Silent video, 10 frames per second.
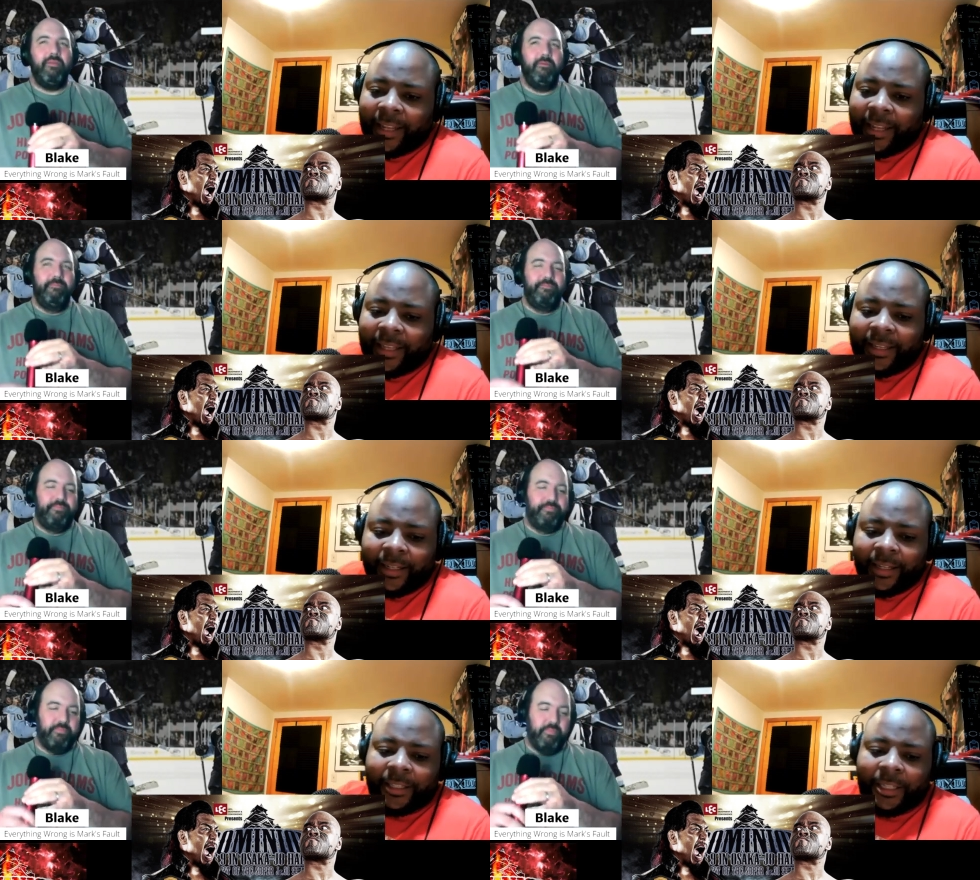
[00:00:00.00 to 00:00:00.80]
Speaker 1: I think uh,
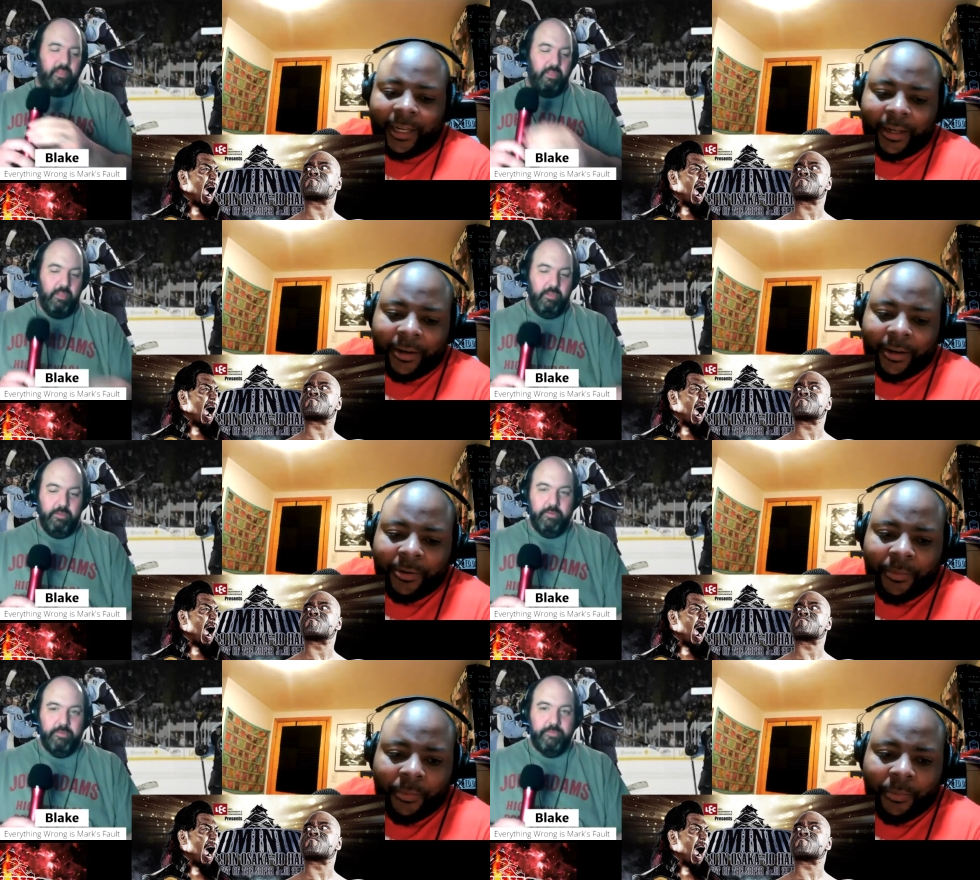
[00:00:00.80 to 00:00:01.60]
Shingo
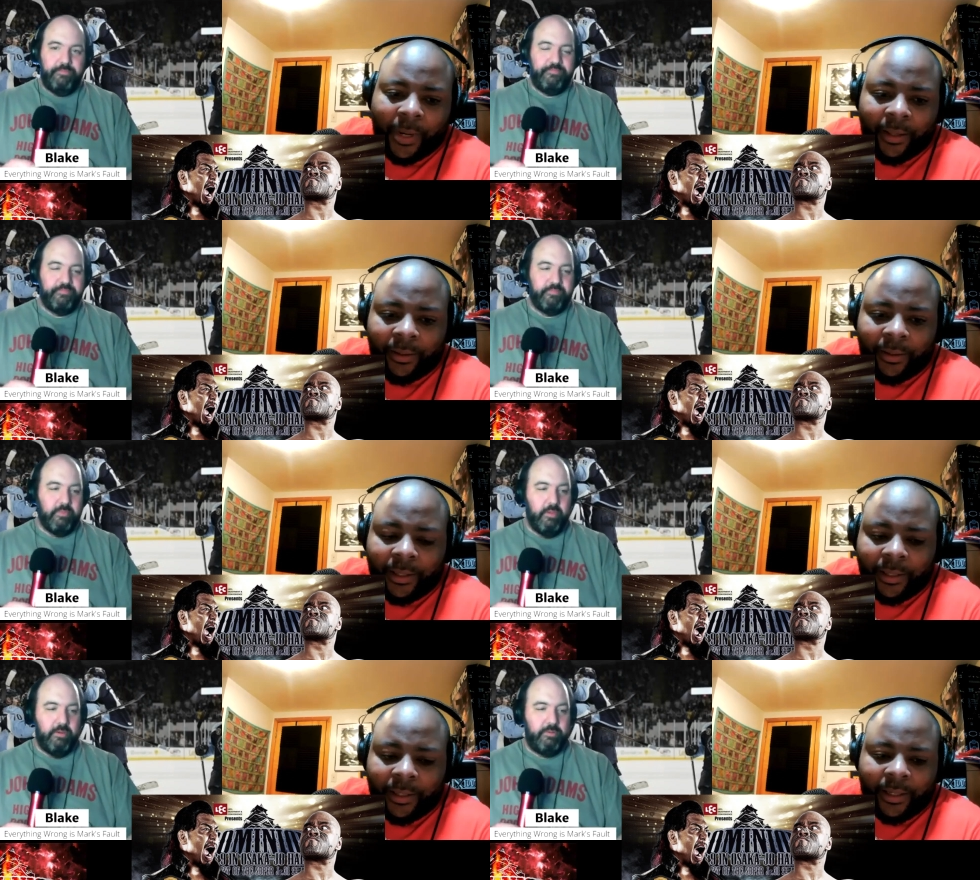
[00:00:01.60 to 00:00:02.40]
will
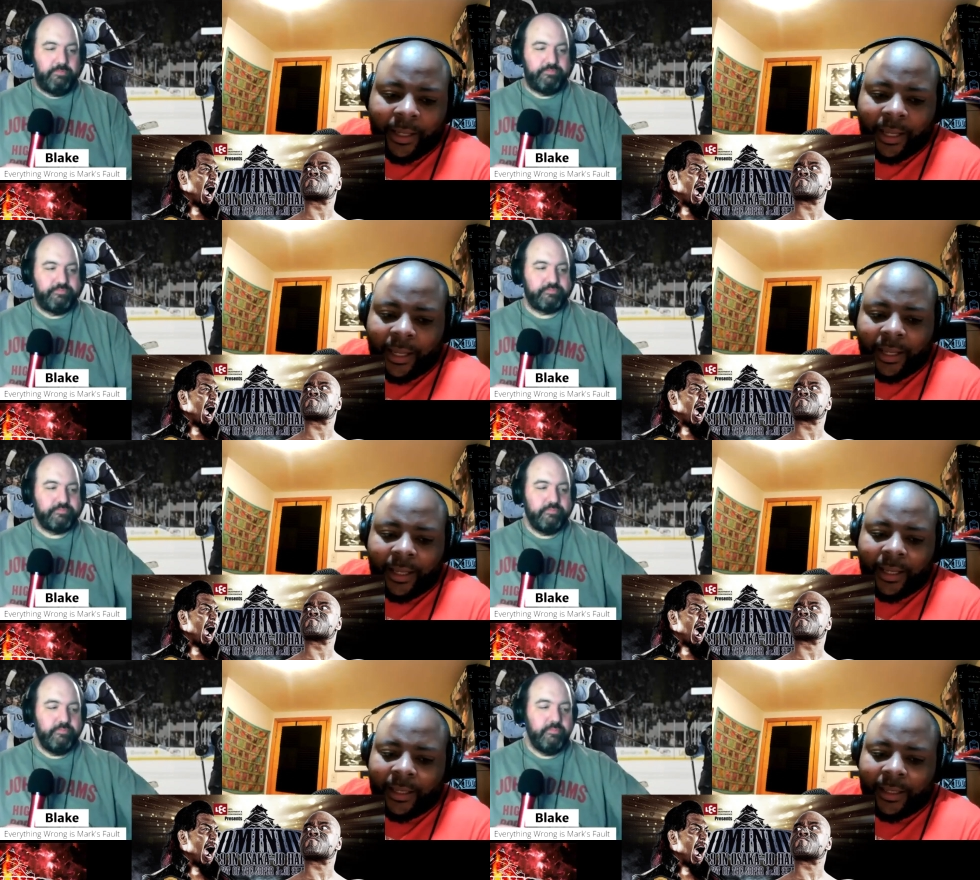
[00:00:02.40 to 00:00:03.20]

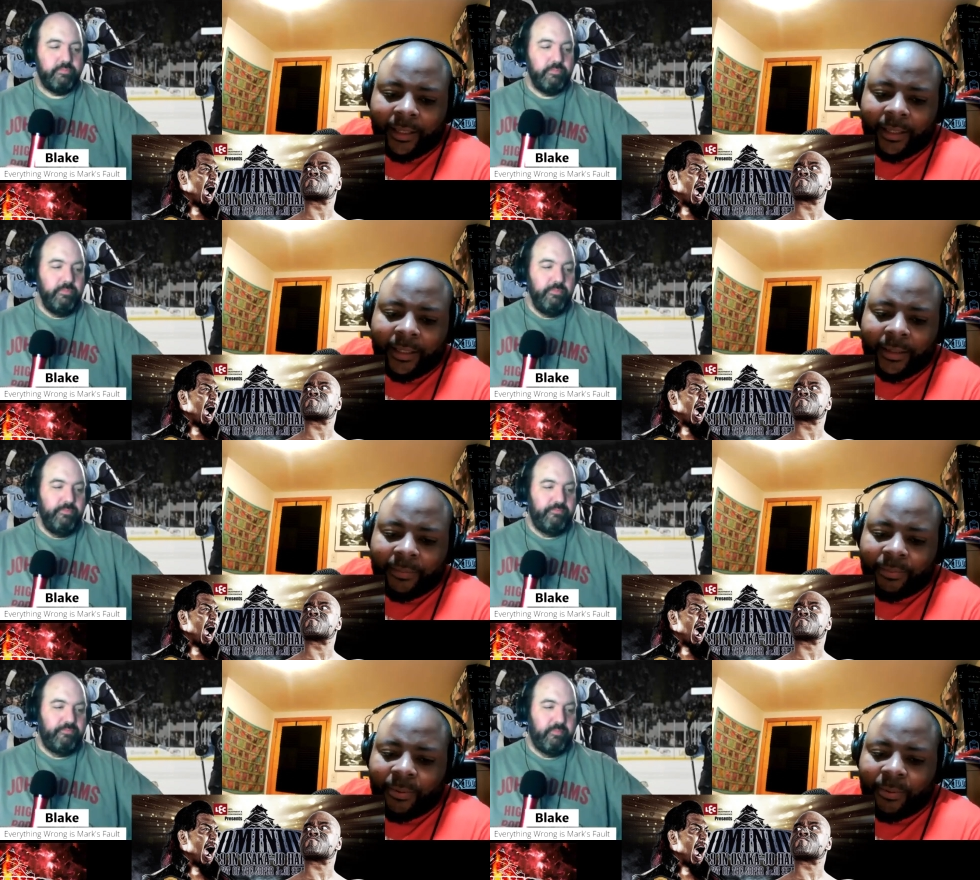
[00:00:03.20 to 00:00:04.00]
uh
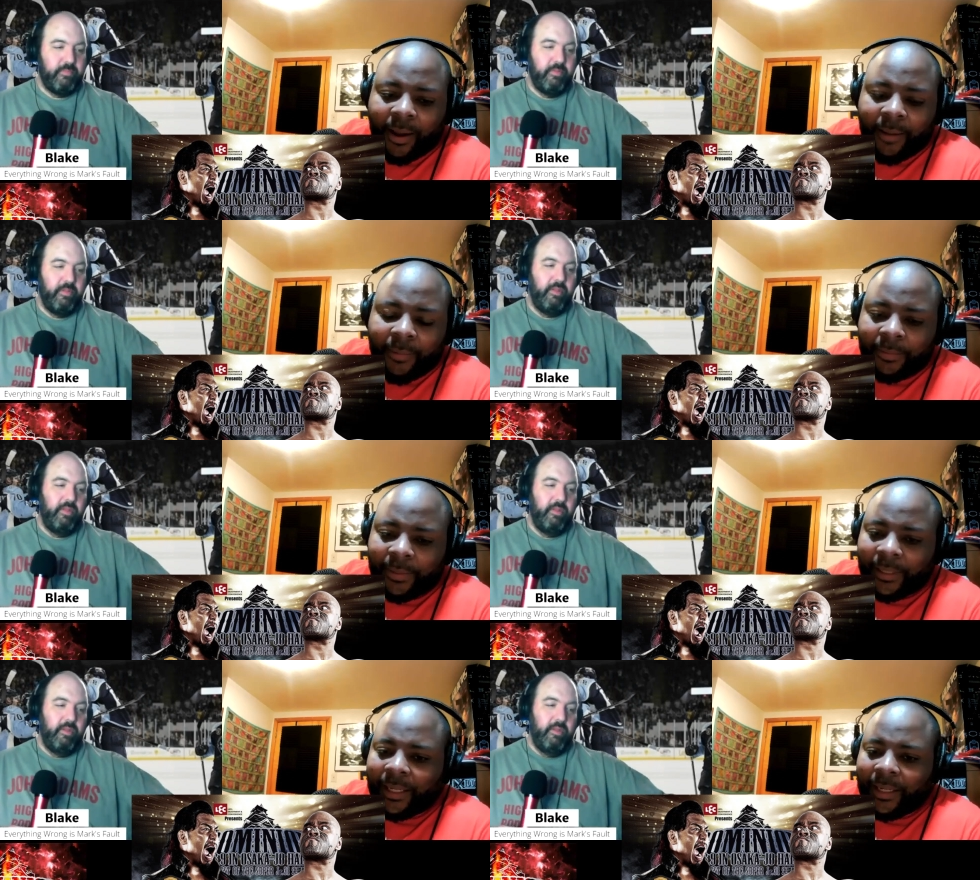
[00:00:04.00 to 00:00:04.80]

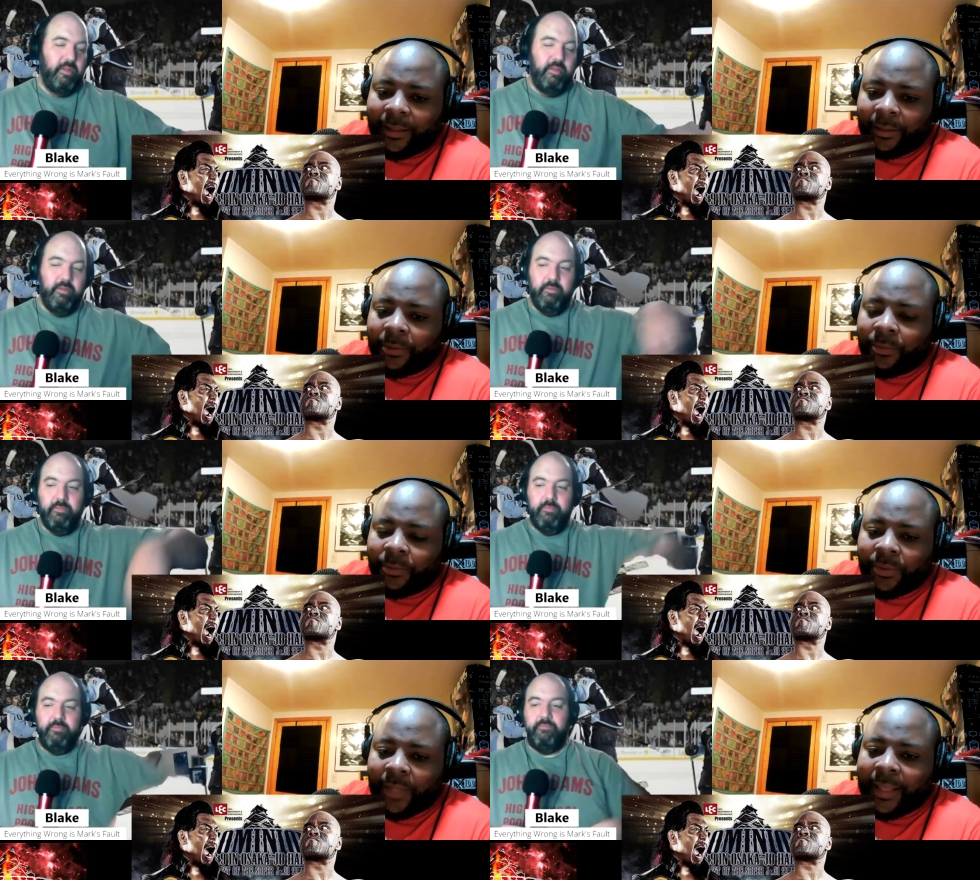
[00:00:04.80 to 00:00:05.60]
probably
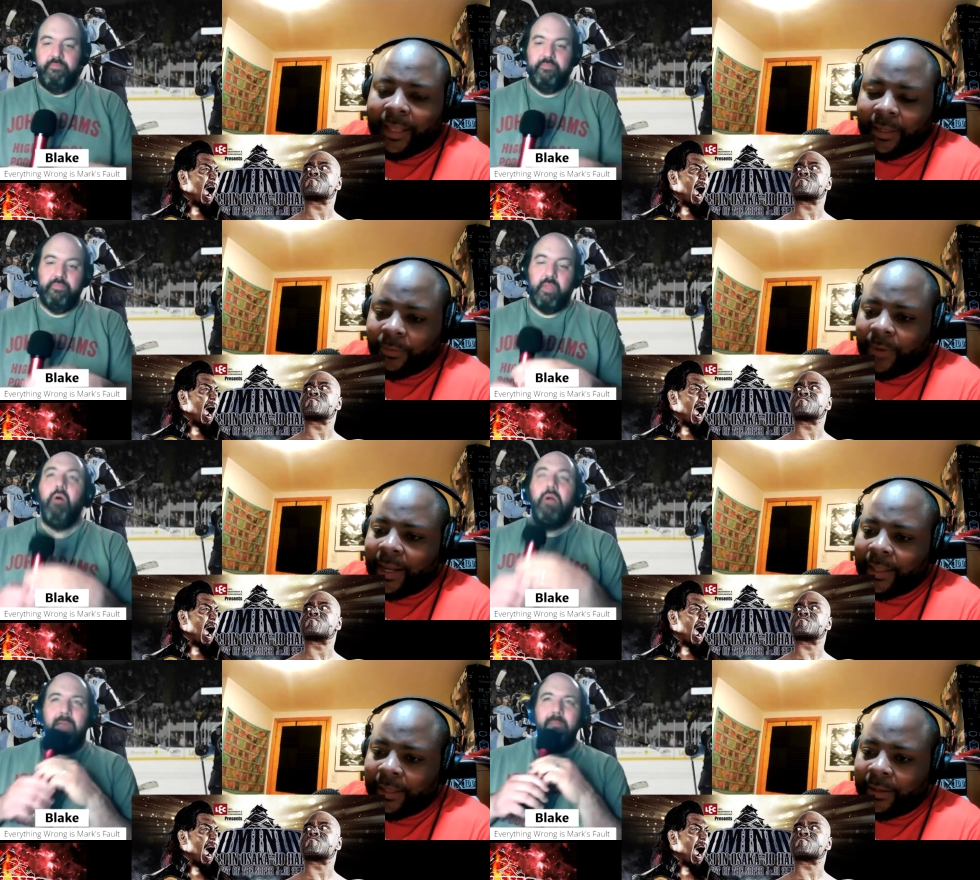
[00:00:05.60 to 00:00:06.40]
lose. I think you're right. I
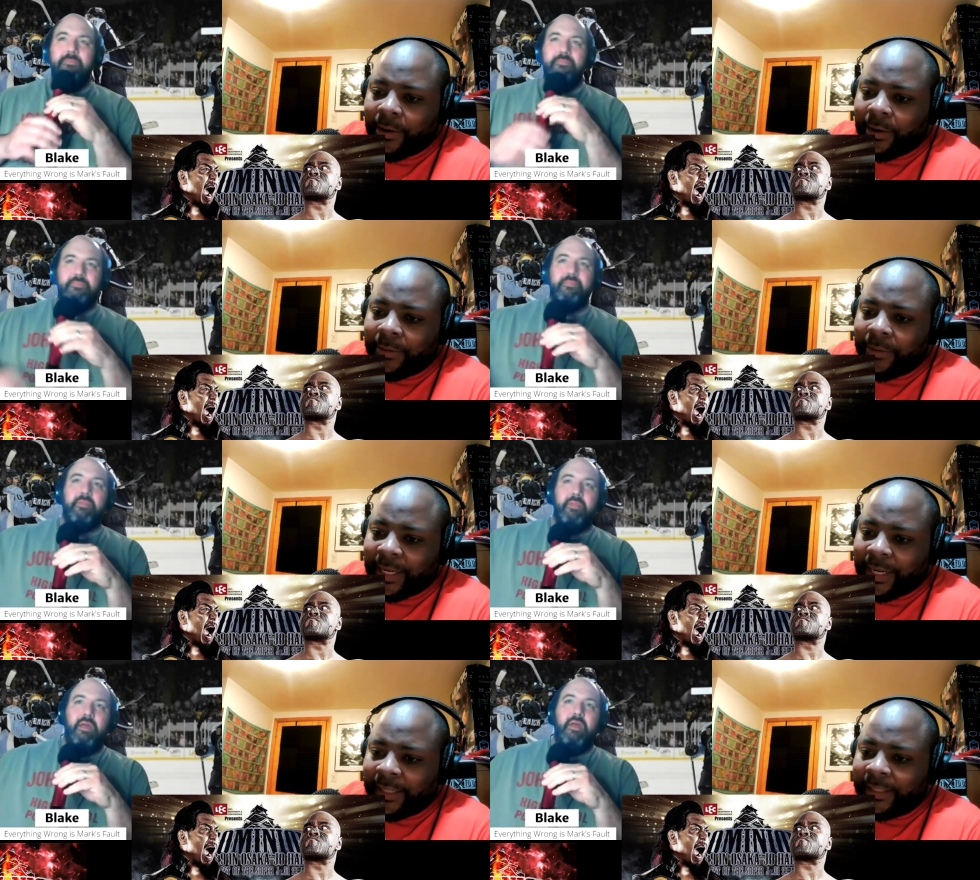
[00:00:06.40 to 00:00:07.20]
think Henare
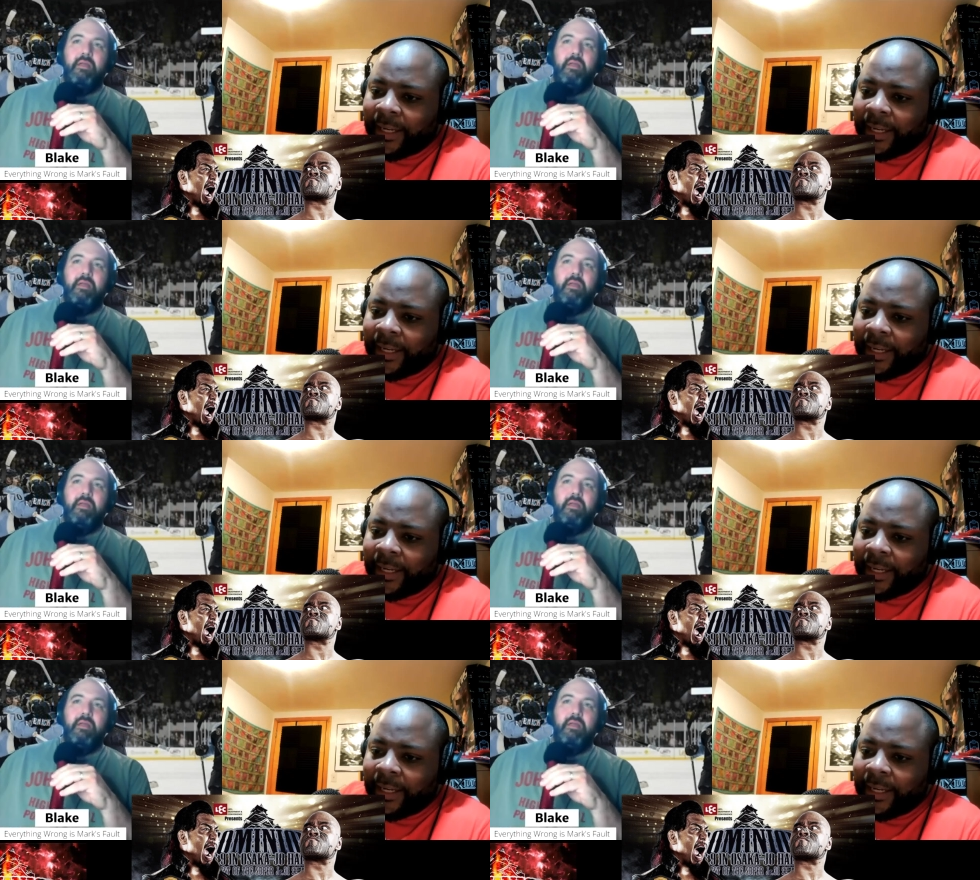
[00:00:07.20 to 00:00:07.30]
retains.